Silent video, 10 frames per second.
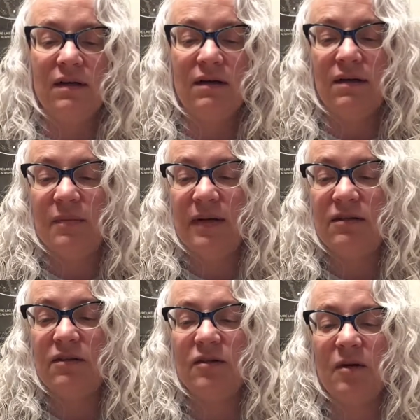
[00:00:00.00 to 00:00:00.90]
on a
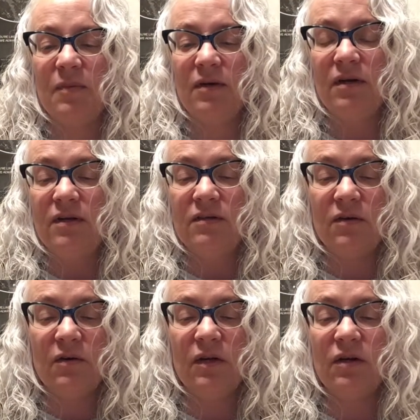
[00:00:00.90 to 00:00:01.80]
pencil topper.
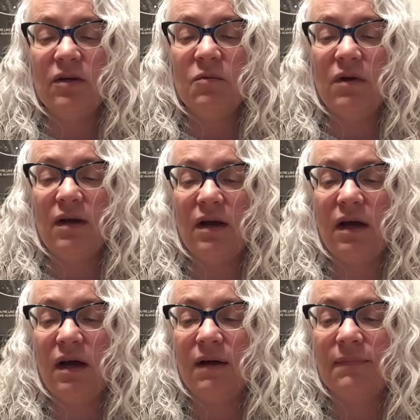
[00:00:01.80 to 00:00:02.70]
So you're gonna want
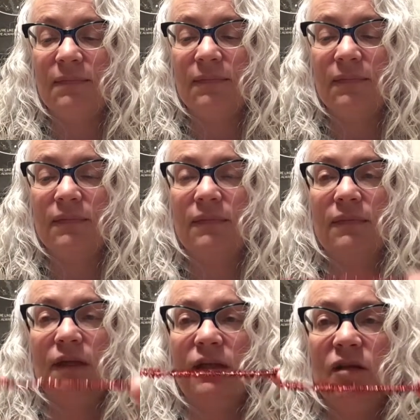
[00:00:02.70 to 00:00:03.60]
um,
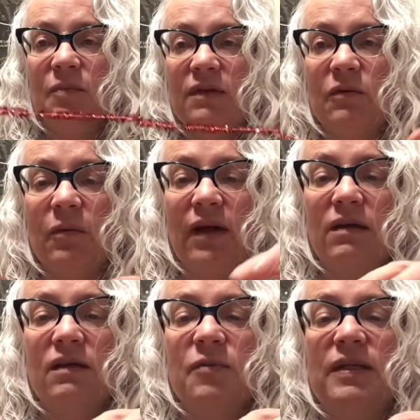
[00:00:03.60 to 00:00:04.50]
a little bit of a red
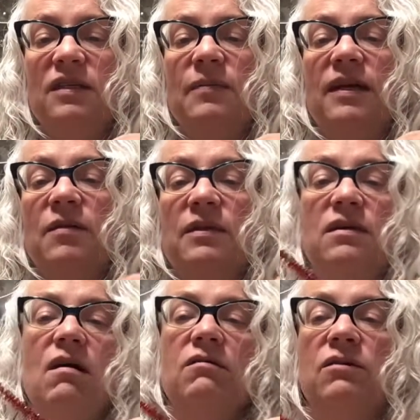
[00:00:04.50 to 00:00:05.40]
because we need to make him a
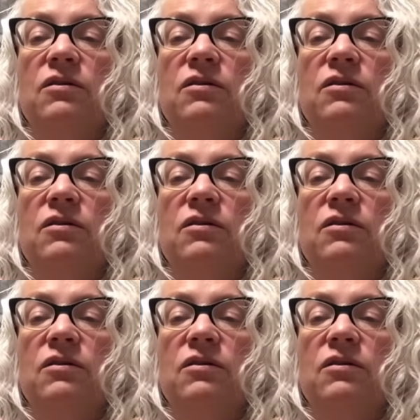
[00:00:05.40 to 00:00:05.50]
tongue.